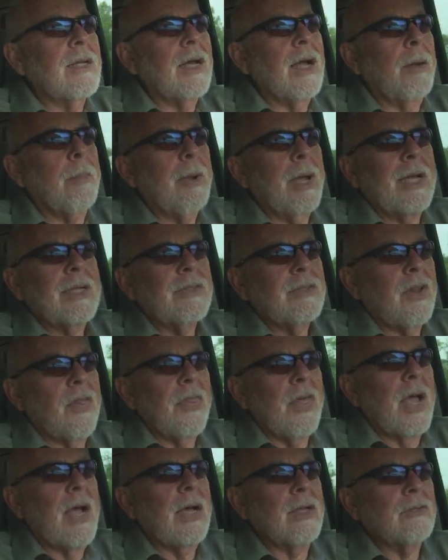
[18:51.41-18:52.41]
I passed
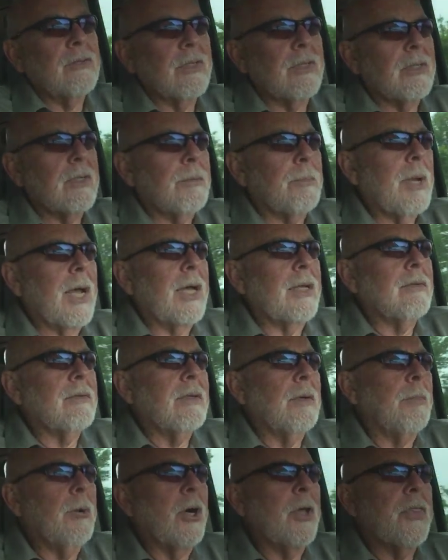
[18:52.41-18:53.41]
1,000 about
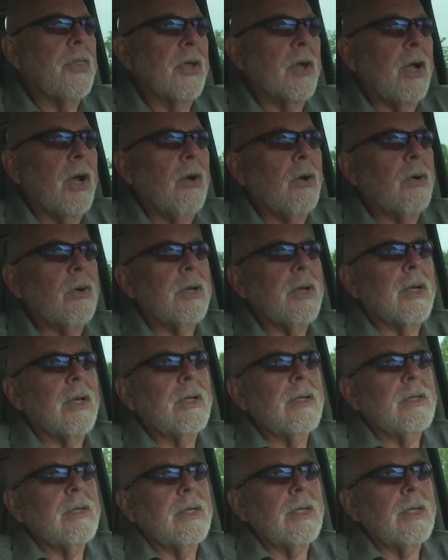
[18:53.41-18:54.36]
a month ago, and